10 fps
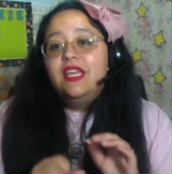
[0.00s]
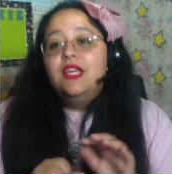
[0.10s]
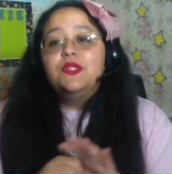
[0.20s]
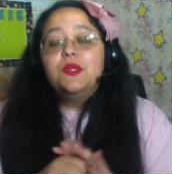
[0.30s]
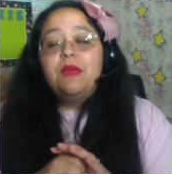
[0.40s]

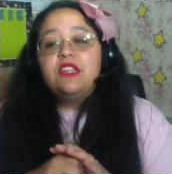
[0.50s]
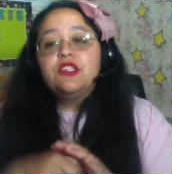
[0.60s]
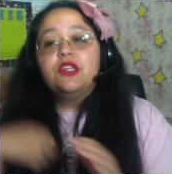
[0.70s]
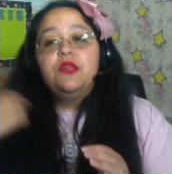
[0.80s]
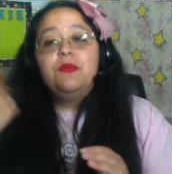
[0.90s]
So make
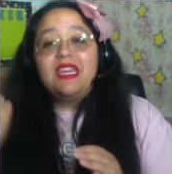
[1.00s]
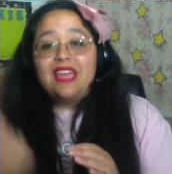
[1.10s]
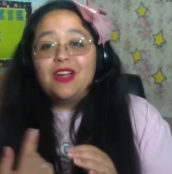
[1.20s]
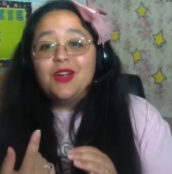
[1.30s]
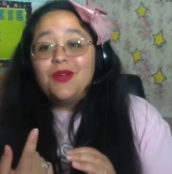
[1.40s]
sure you make
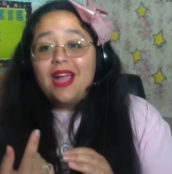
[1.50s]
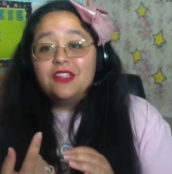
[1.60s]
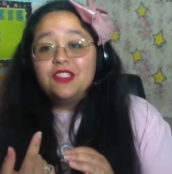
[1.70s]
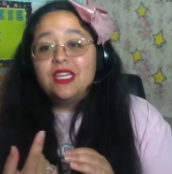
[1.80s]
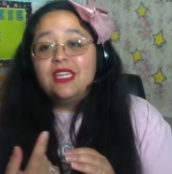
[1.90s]
that
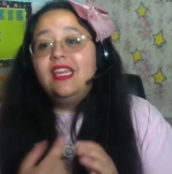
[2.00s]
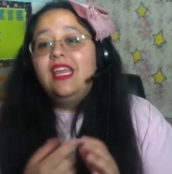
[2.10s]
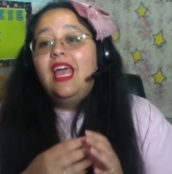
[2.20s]
correction.